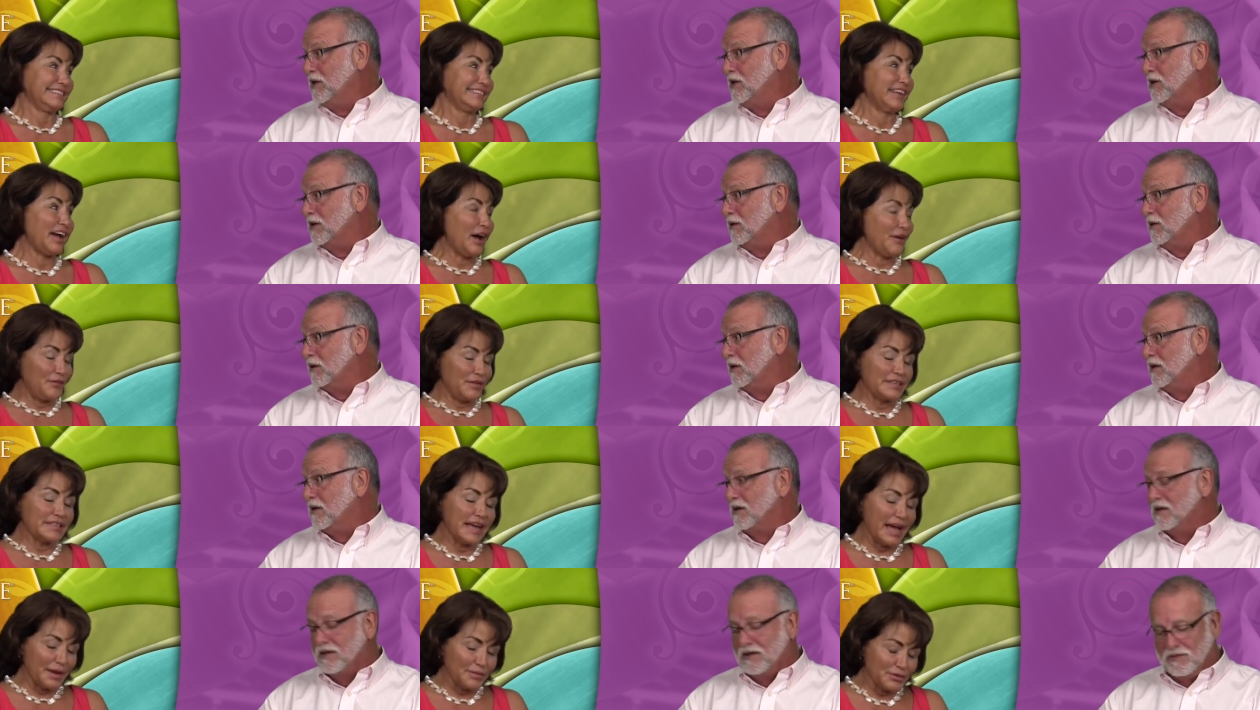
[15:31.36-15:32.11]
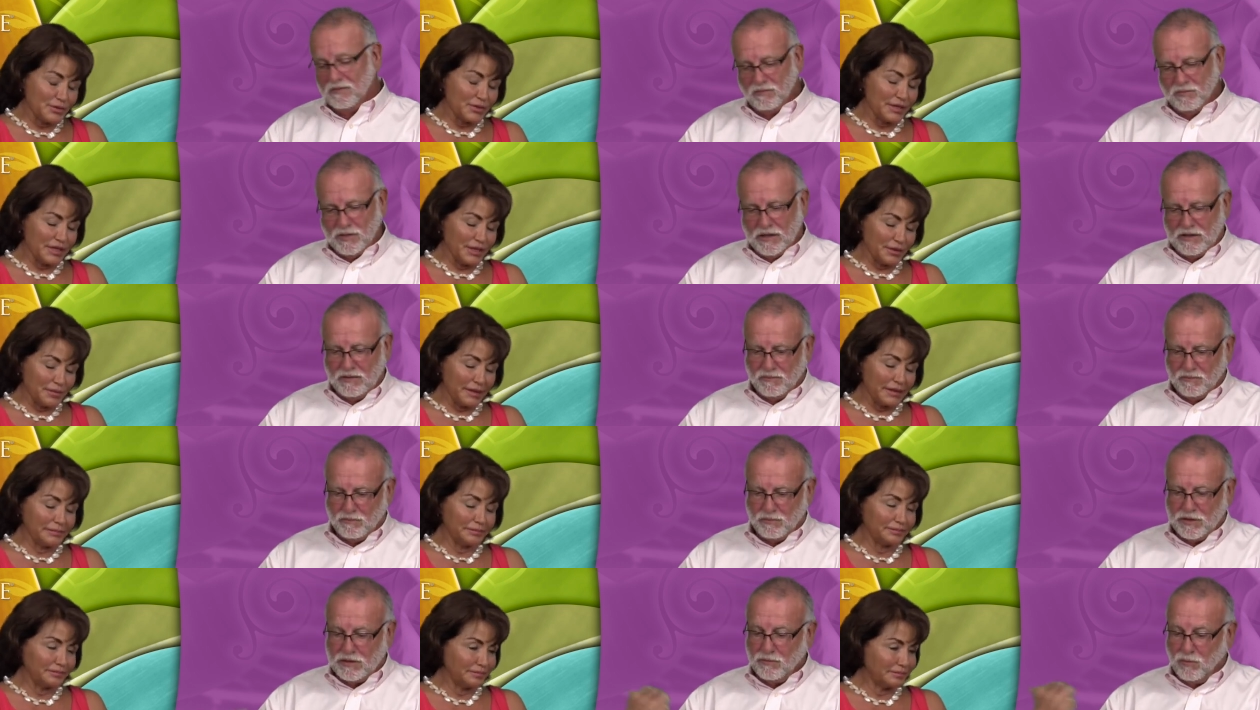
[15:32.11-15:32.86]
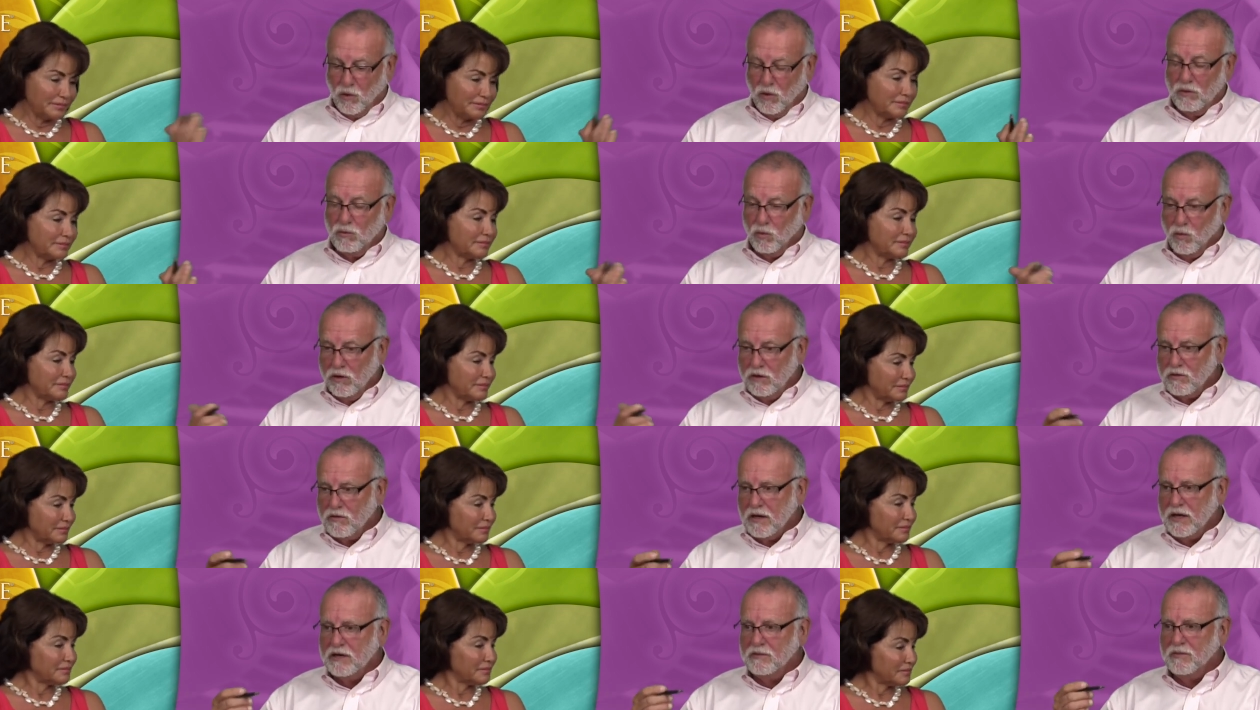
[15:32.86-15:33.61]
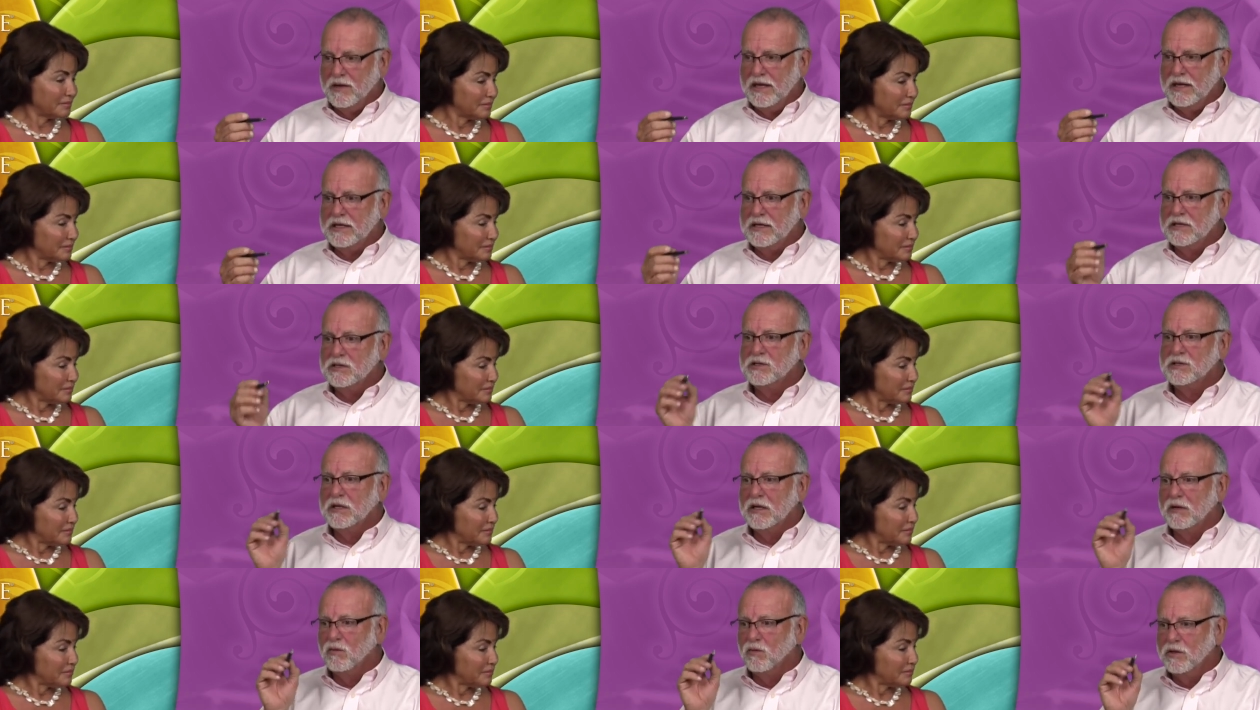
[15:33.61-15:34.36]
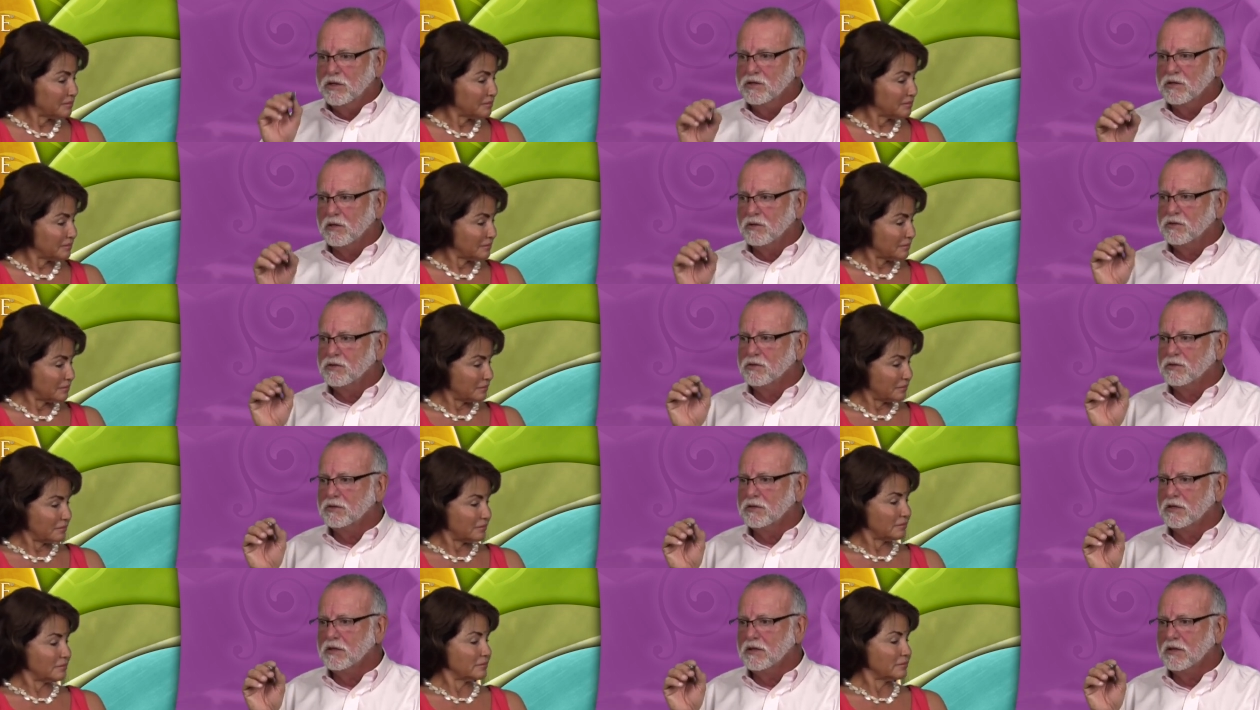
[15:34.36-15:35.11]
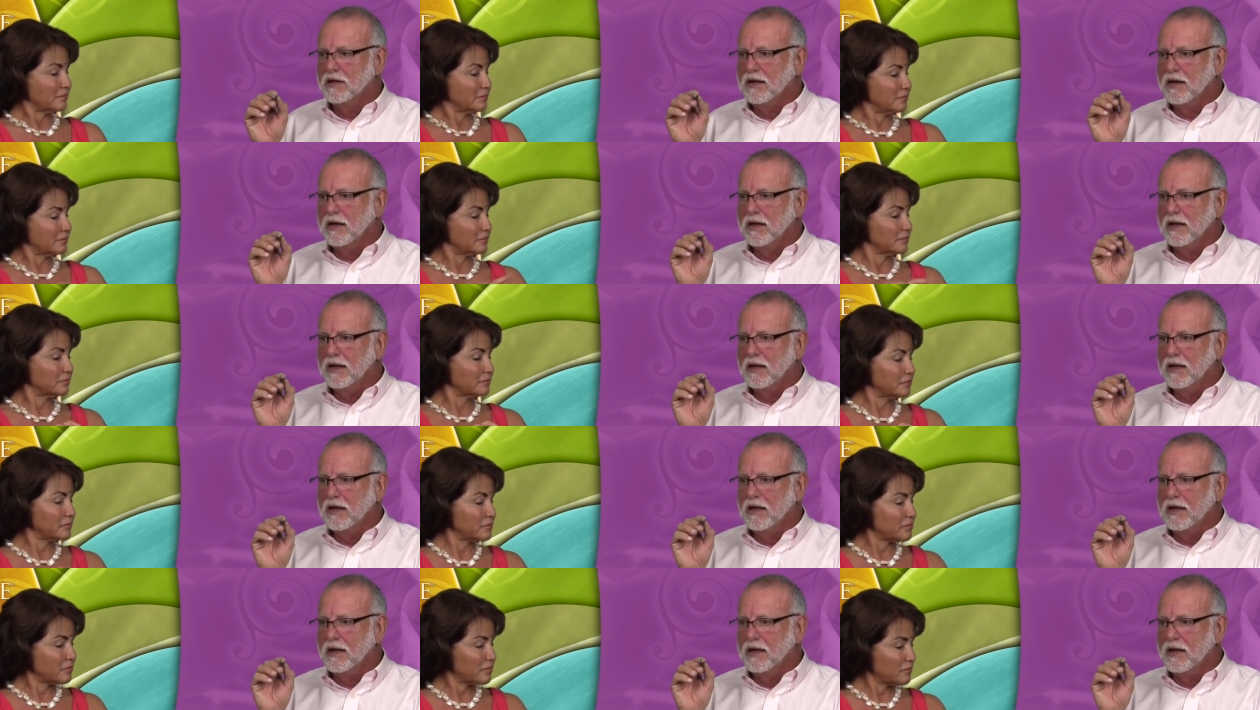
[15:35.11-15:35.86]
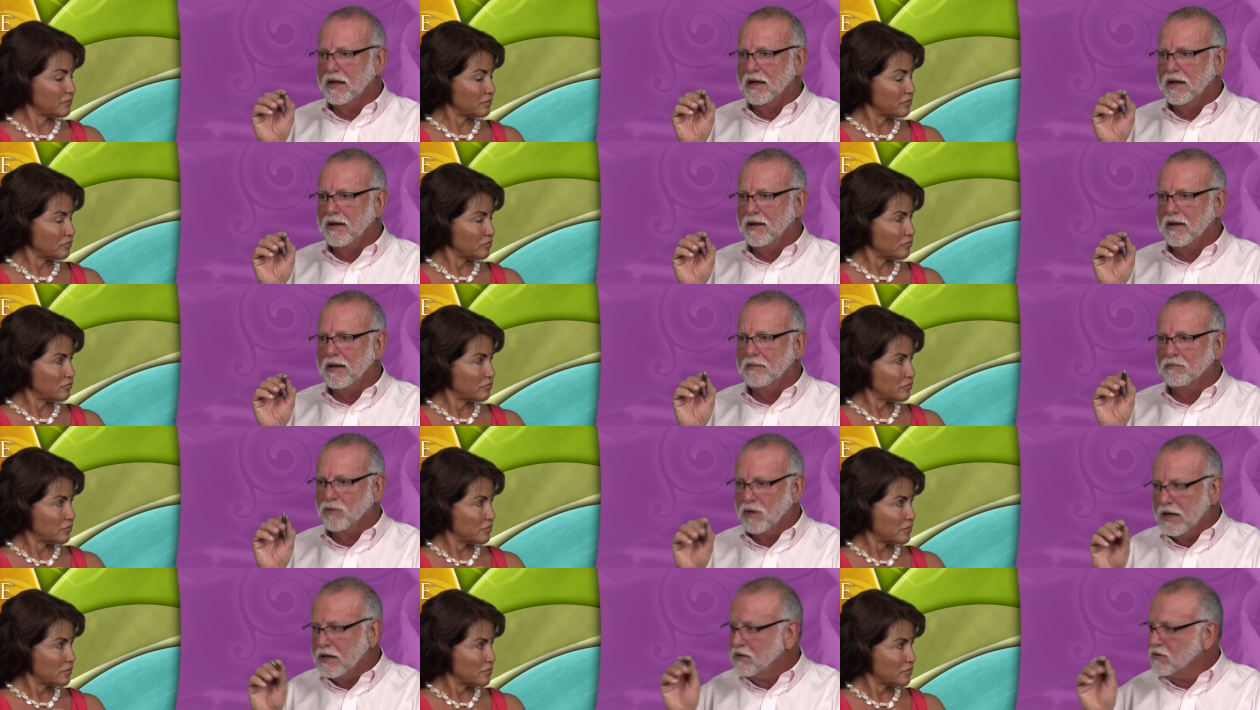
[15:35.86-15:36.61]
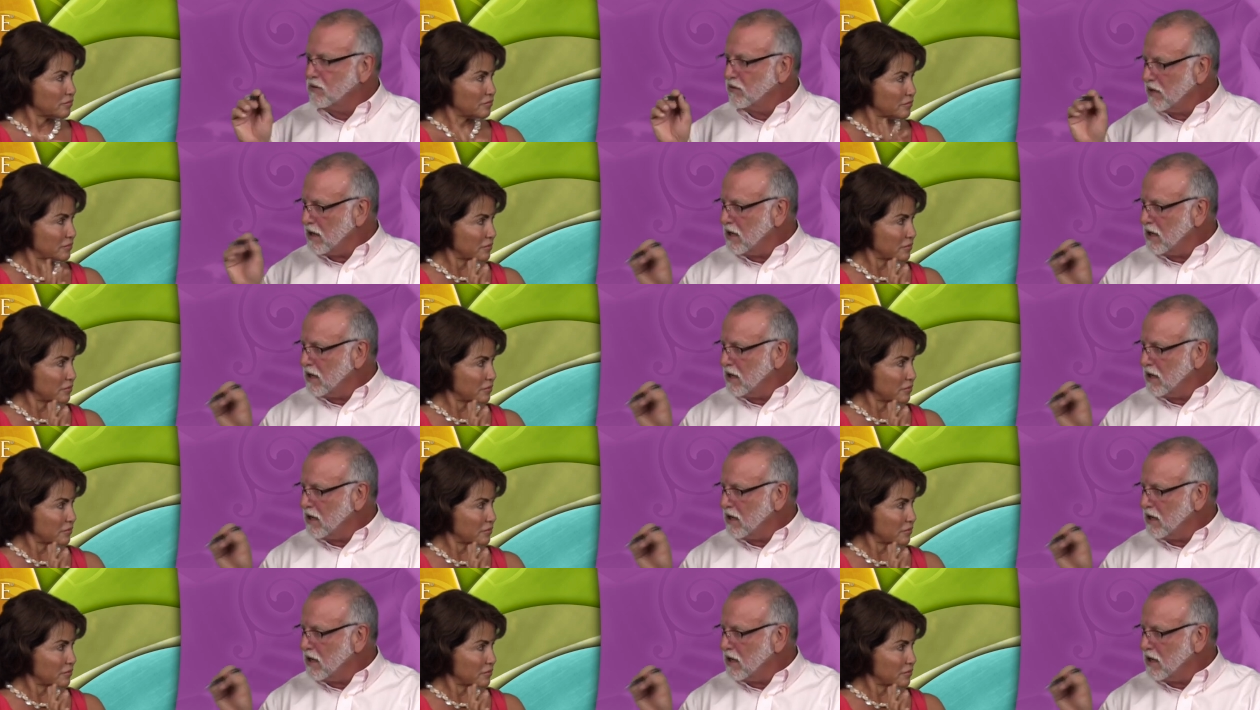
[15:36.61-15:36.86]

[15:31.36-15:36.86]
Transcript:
Speaker 1: we do. Oftentimes
Speaker 2: we do. But the point we're trying to make is that researchers and practical